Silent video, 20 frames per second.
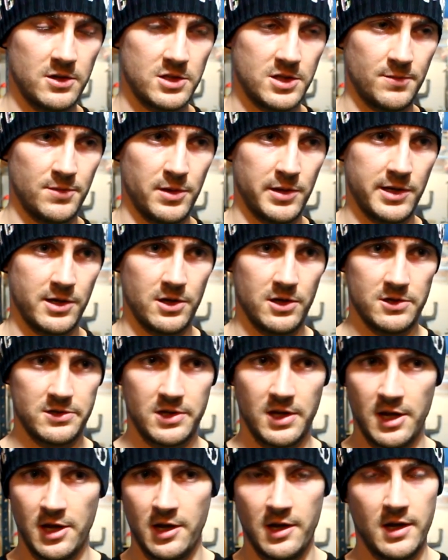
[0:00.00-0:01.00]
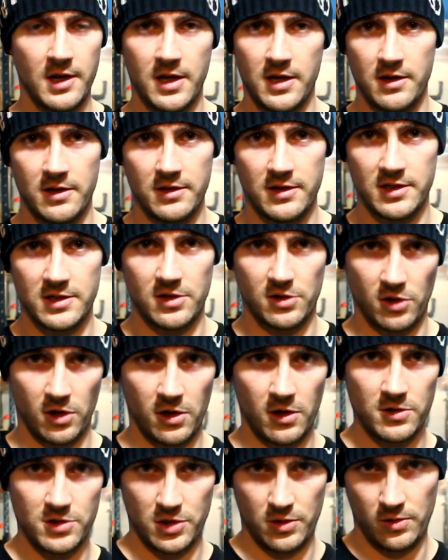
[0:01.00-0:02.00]
simply because this has
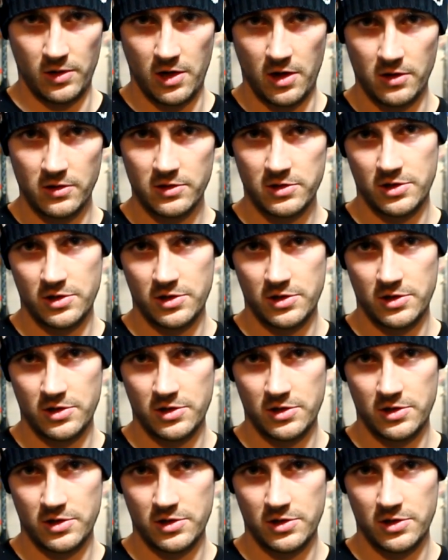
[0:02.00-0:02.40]
gone on too long.